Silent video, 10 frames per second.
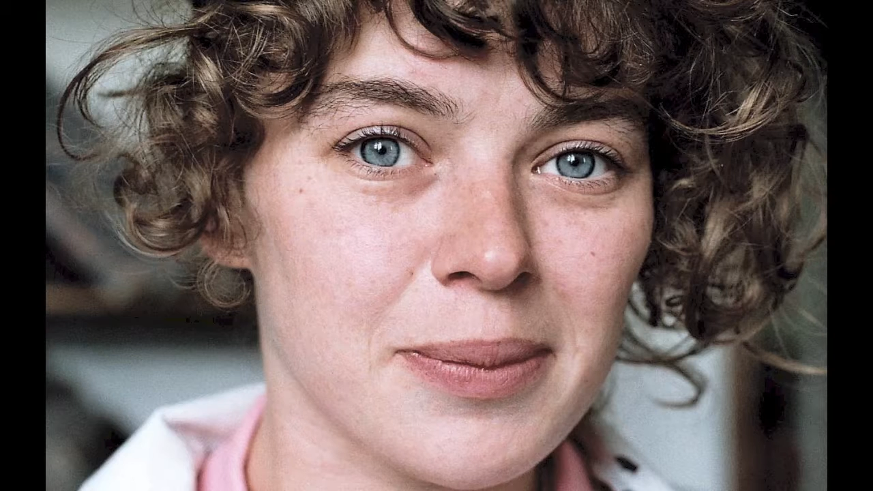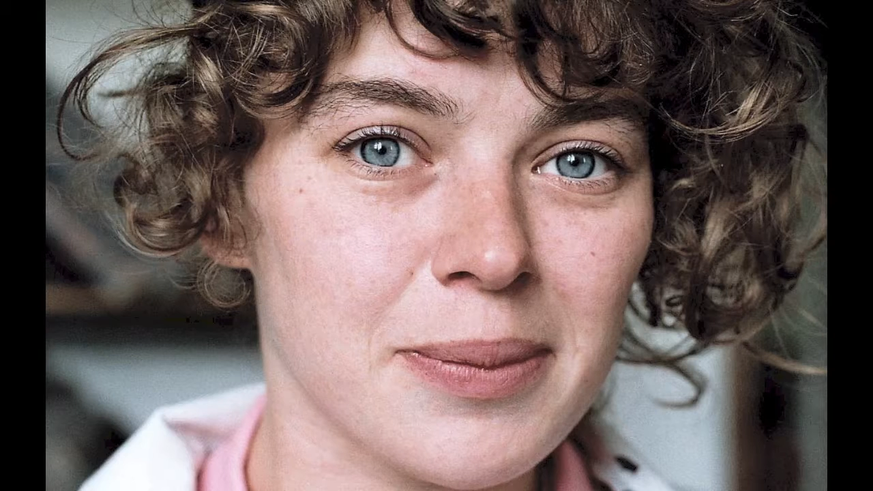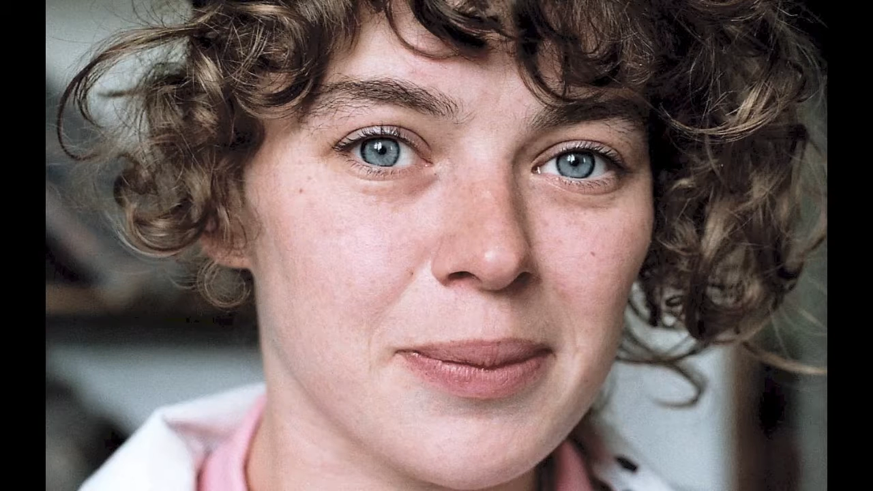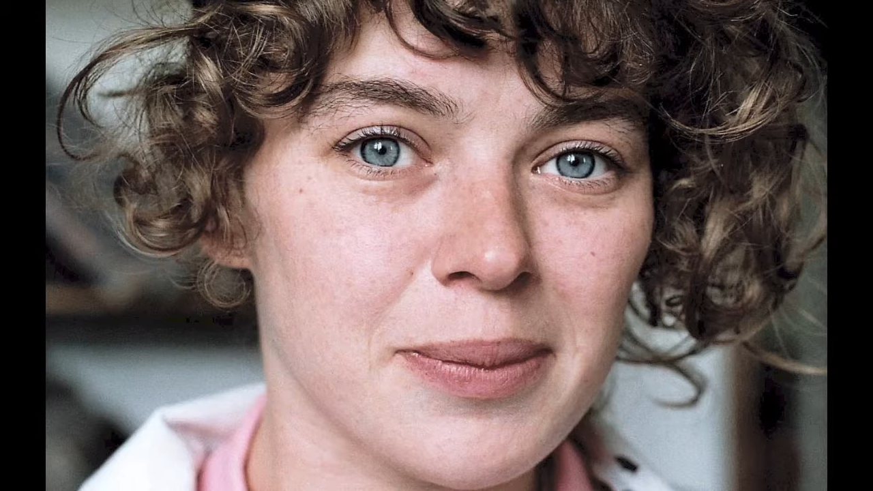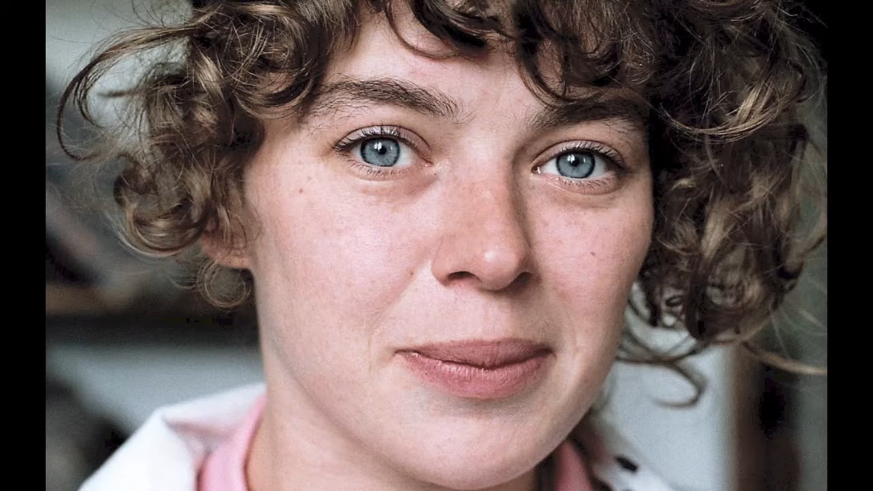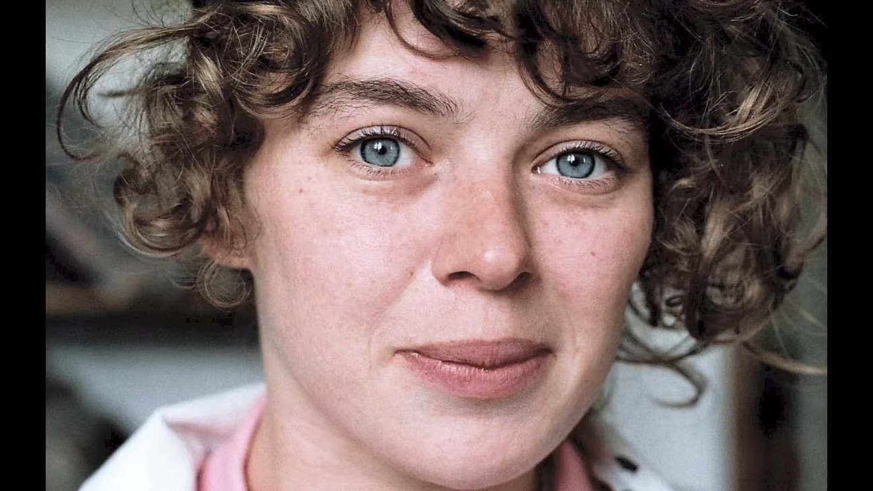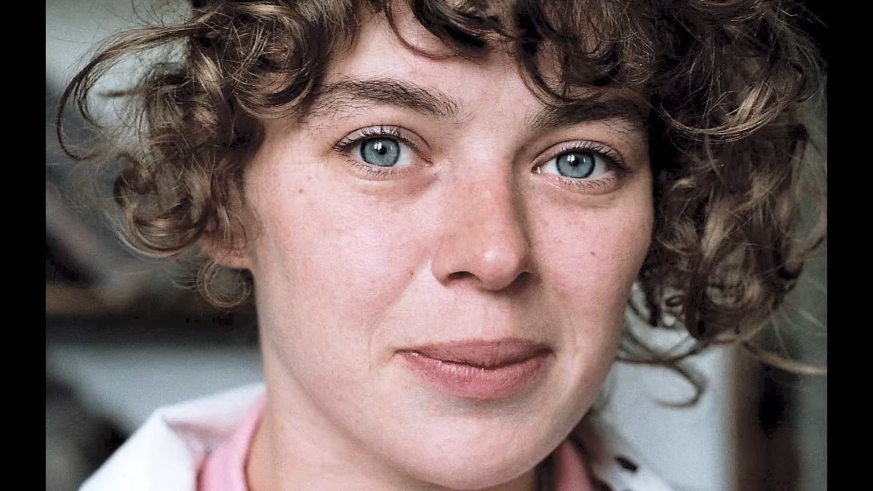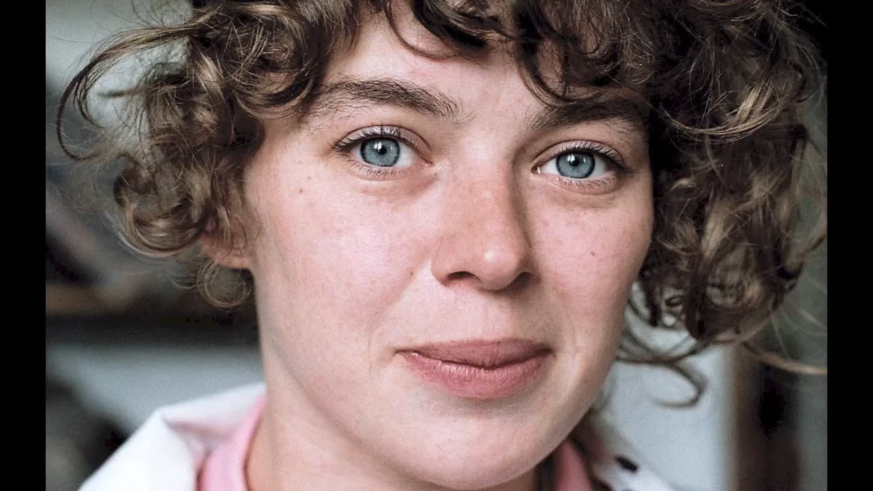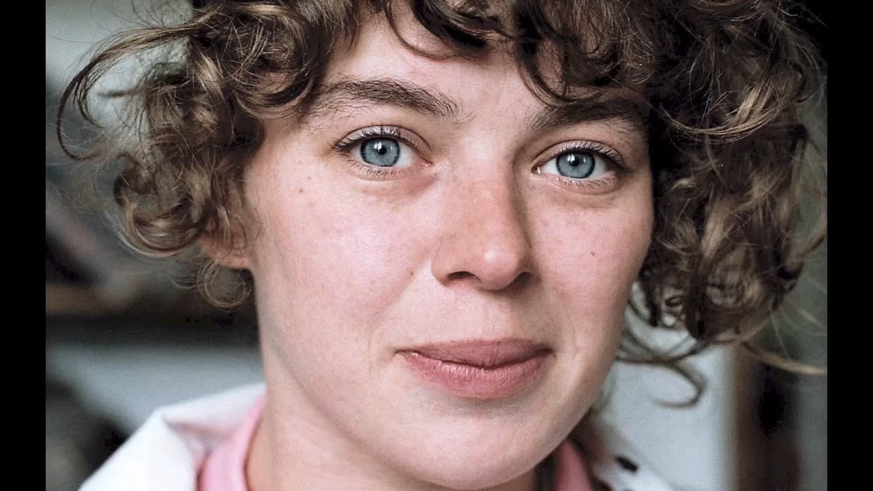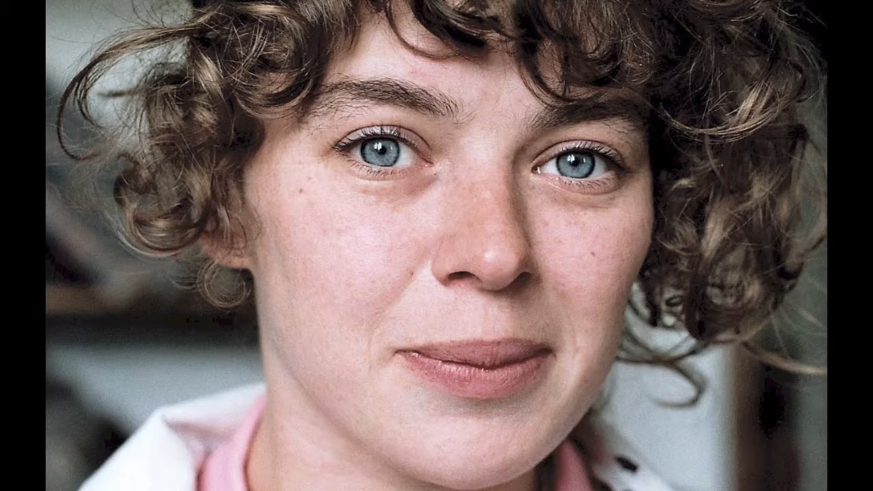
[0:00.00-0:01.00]
portrait
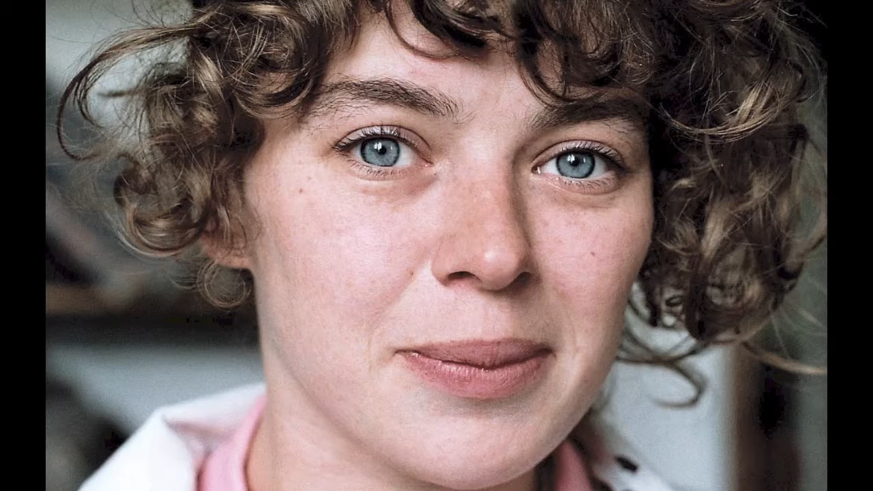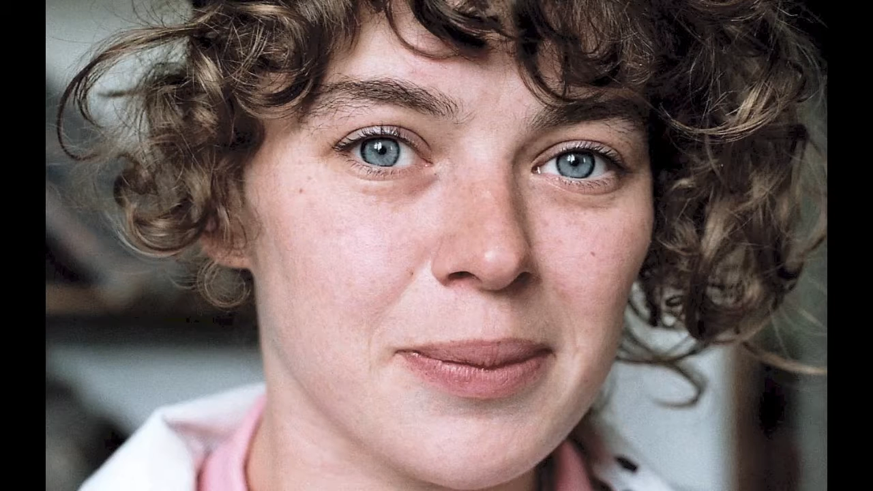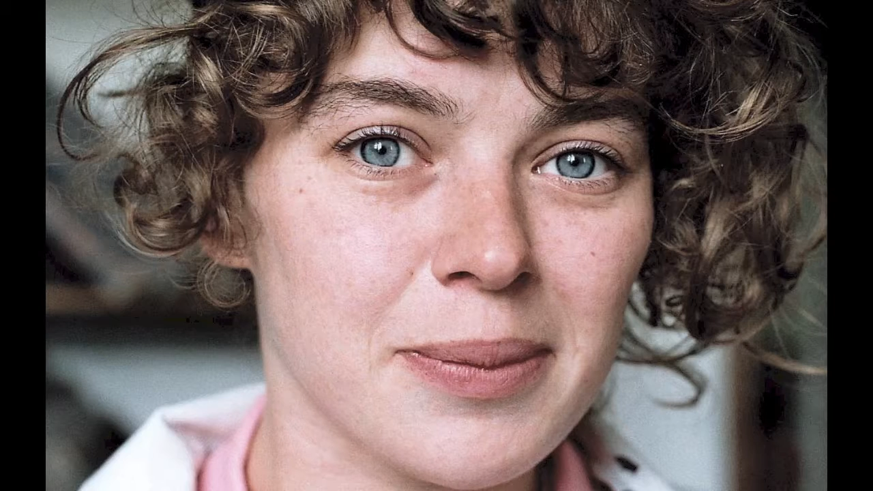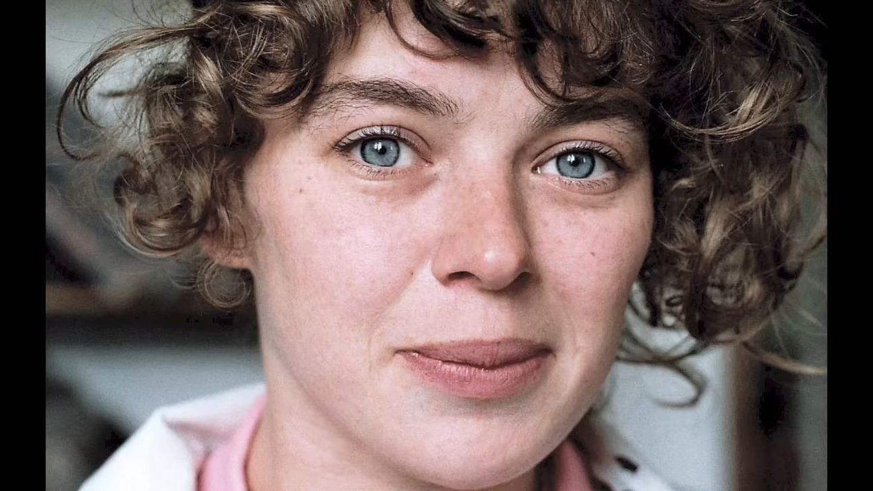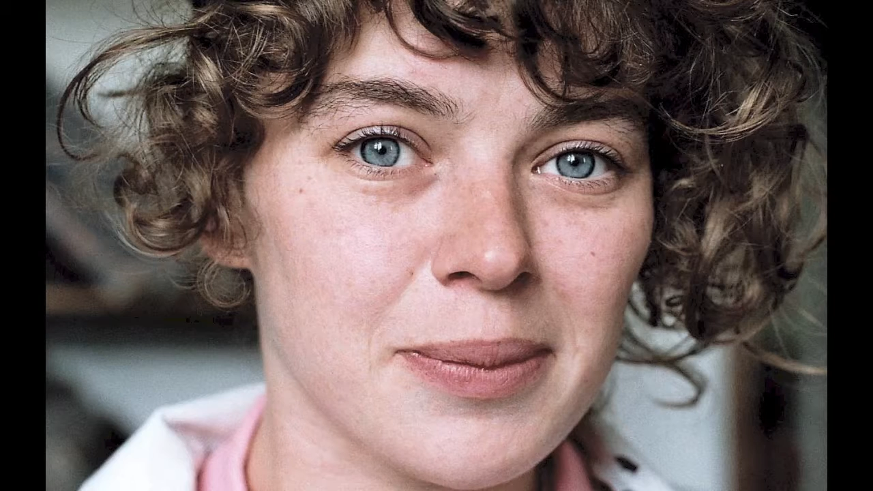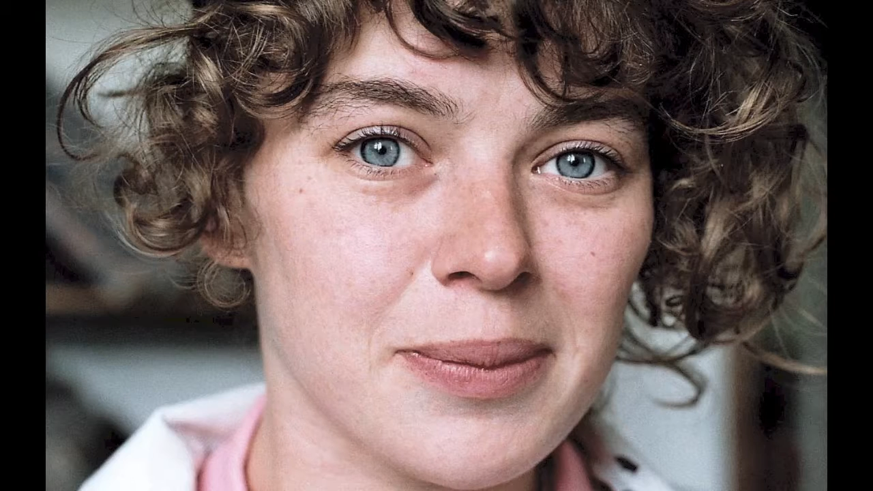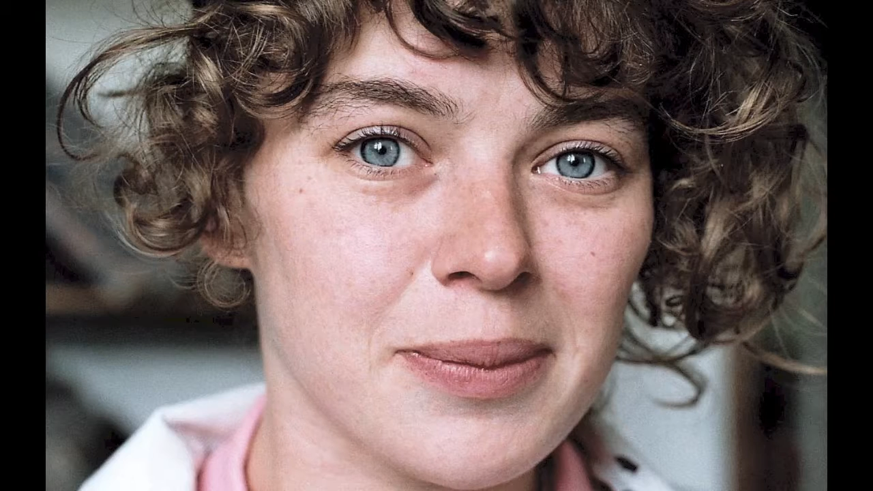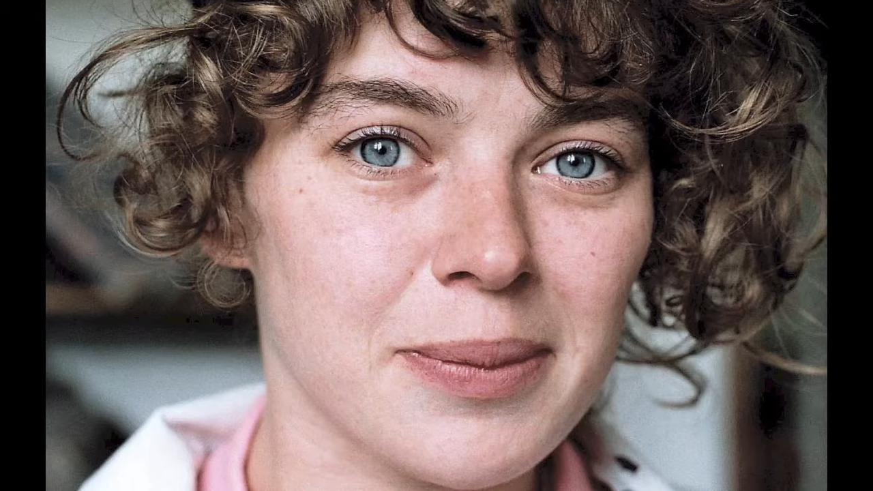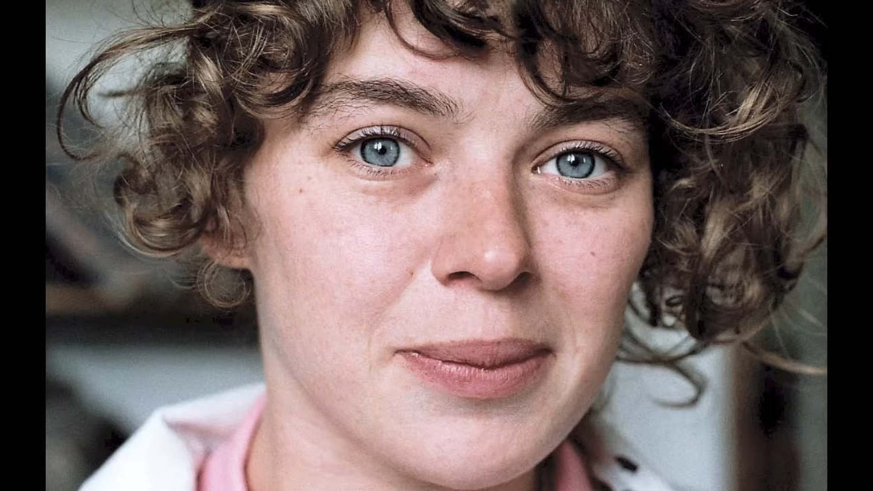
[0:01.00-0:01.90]
of a friend.